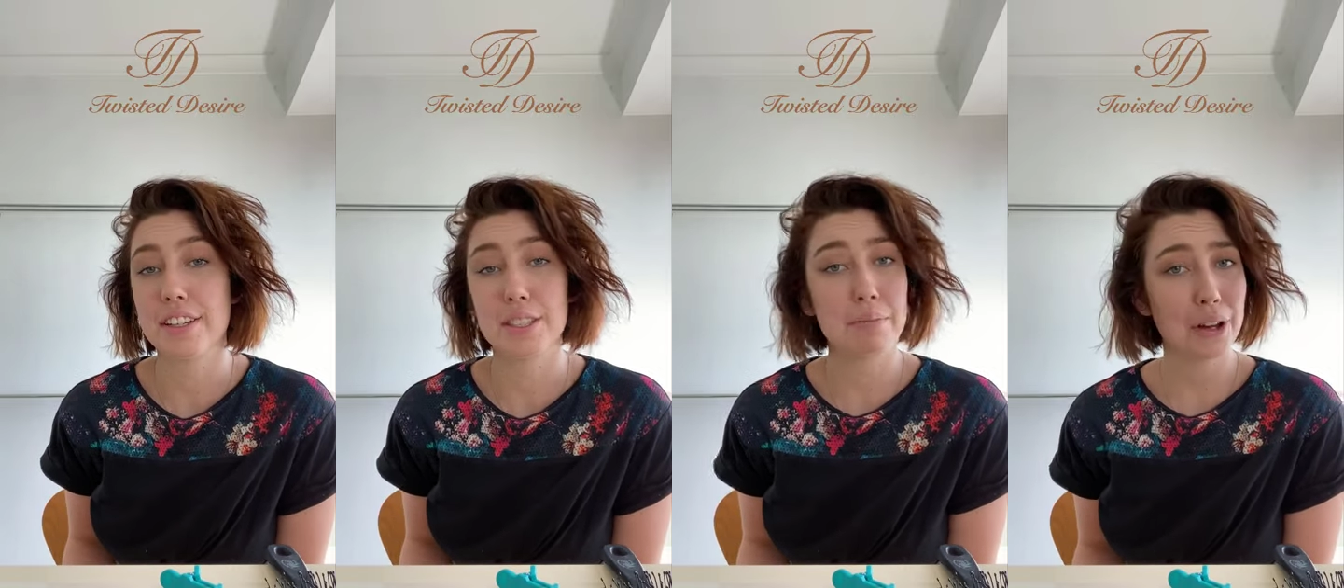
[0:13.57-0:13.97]

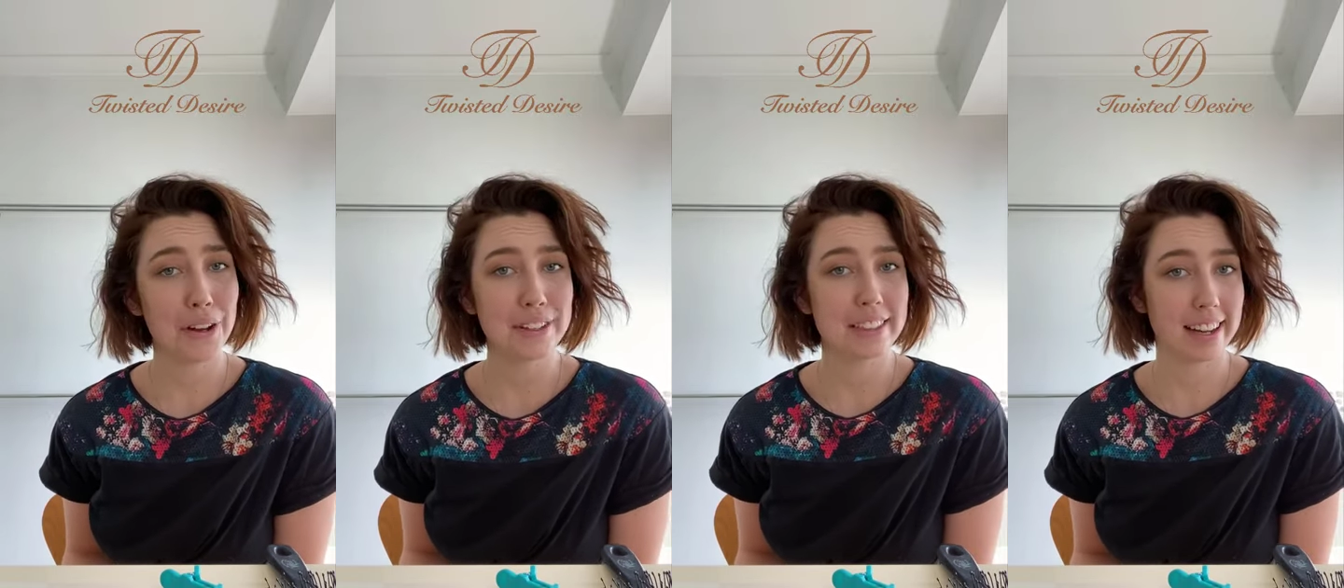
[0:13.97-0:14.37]
some
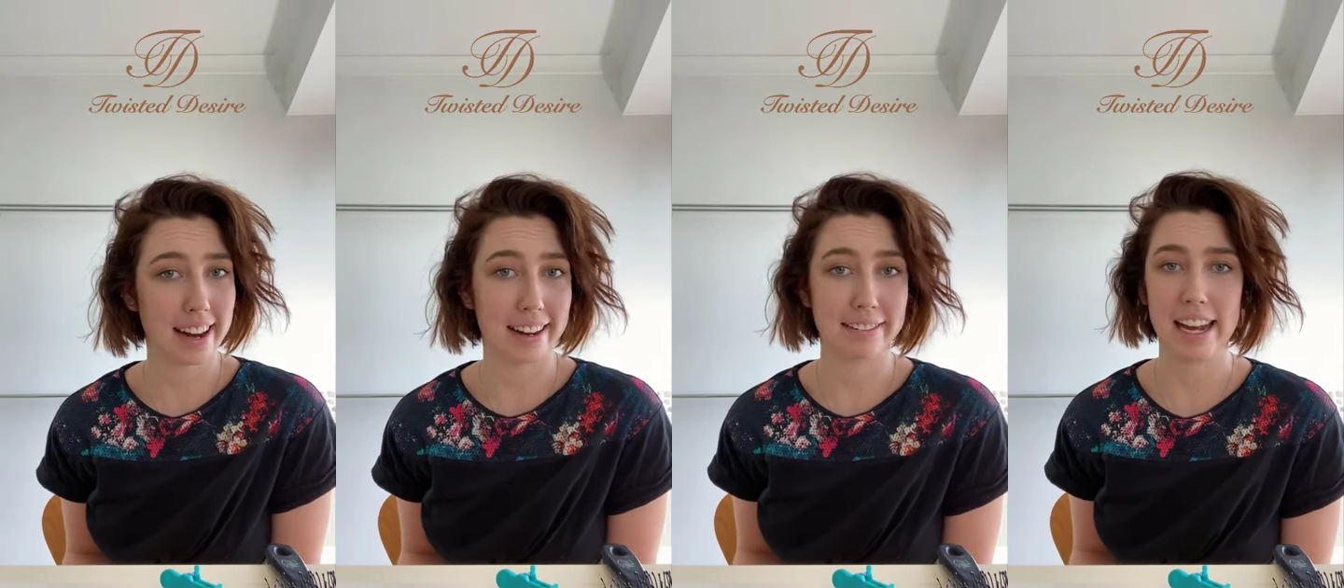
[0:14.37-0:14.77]
curls
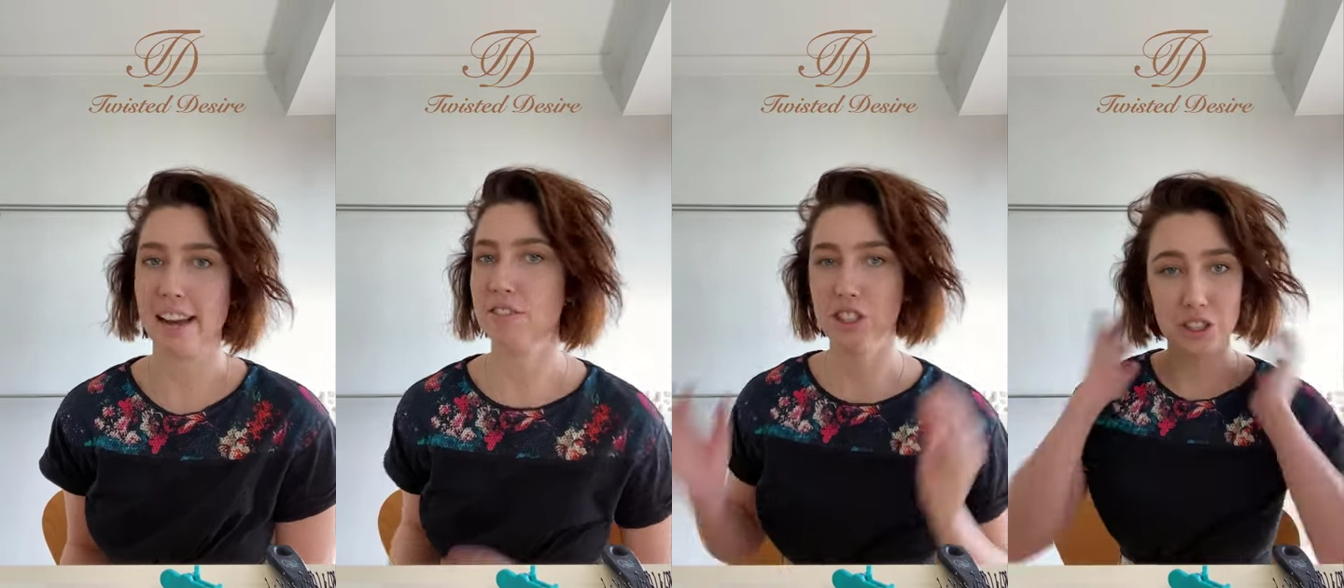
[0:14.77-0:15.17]
today.
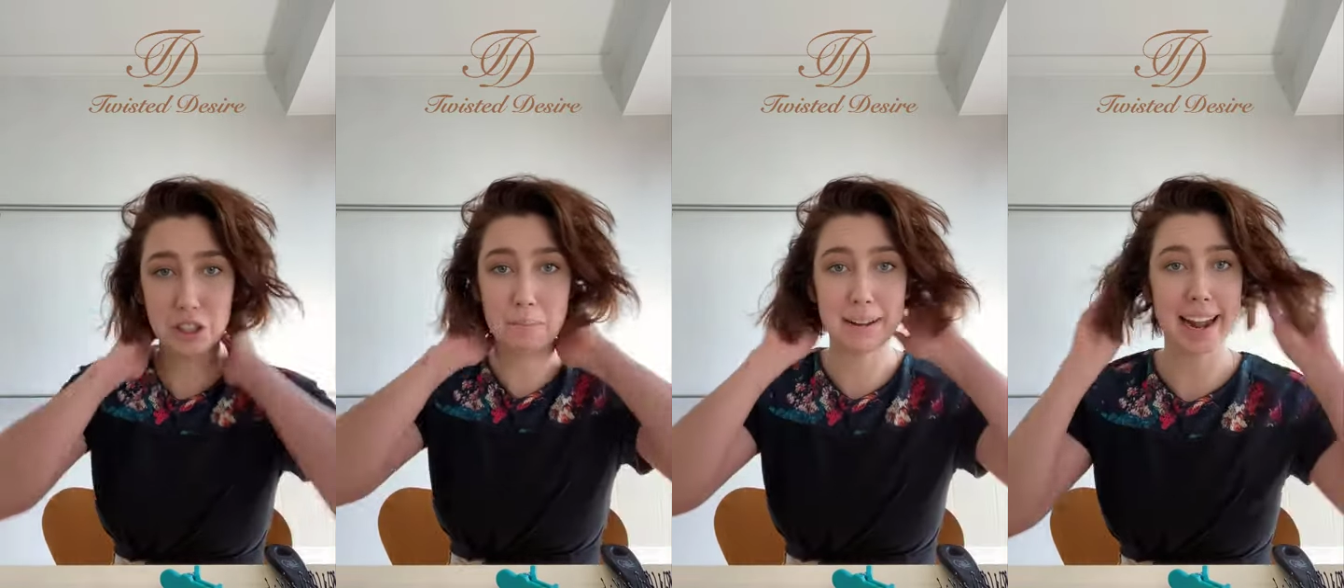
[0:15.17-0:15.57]
Now I've just
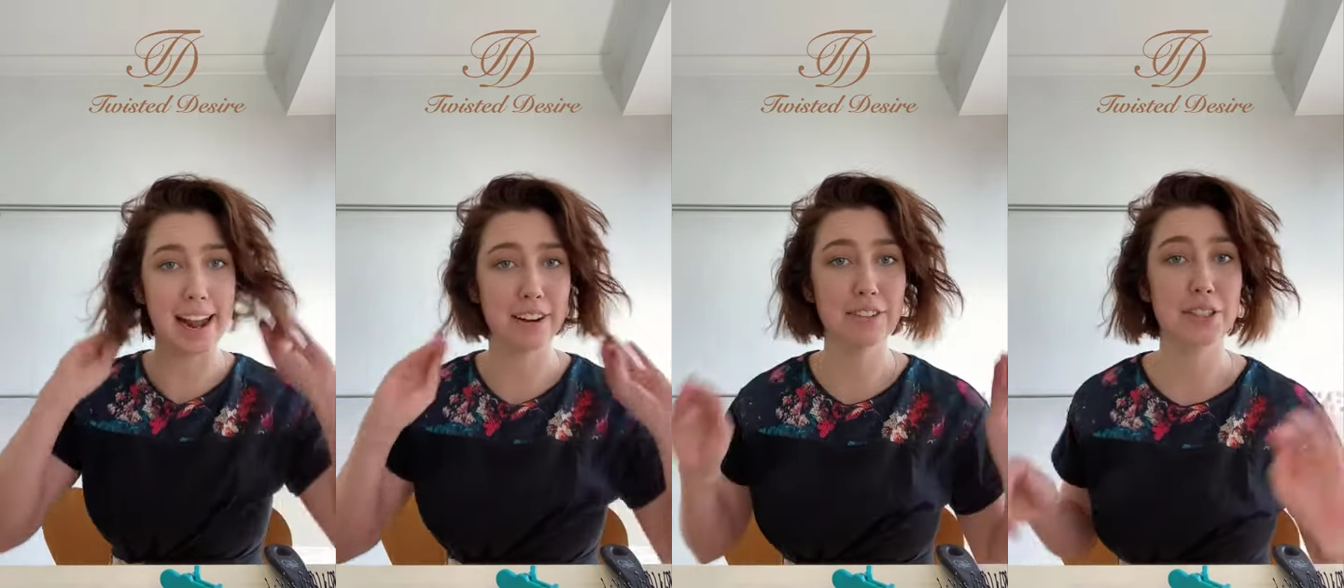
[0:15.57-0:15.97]
chopped my
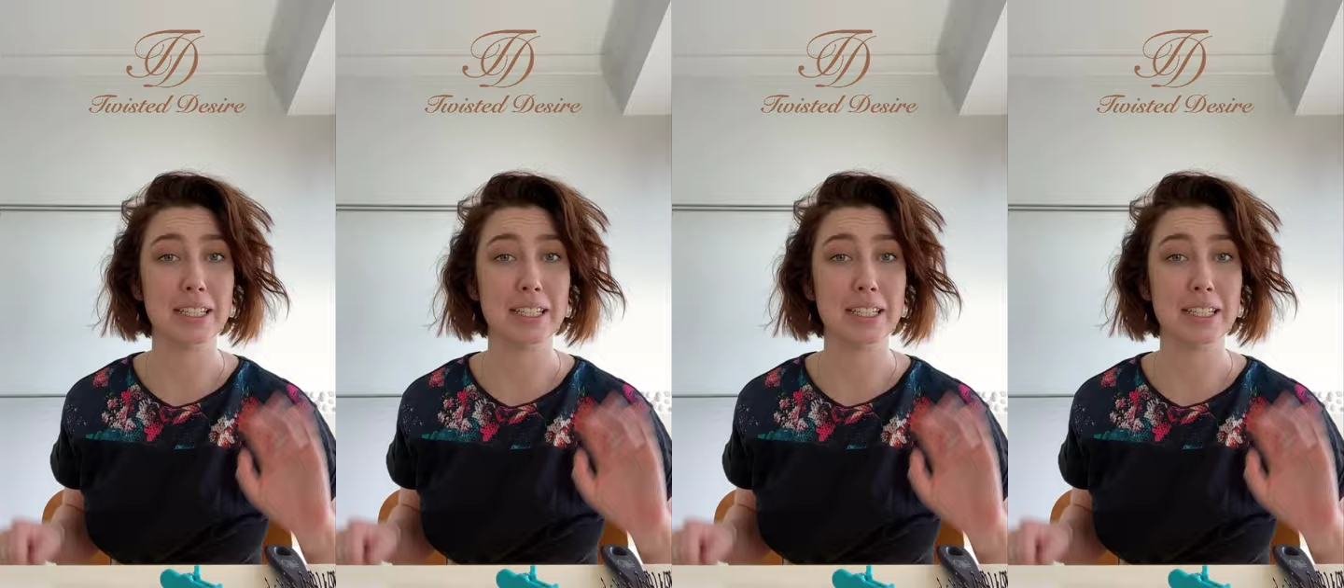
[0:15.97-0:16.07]
hair off,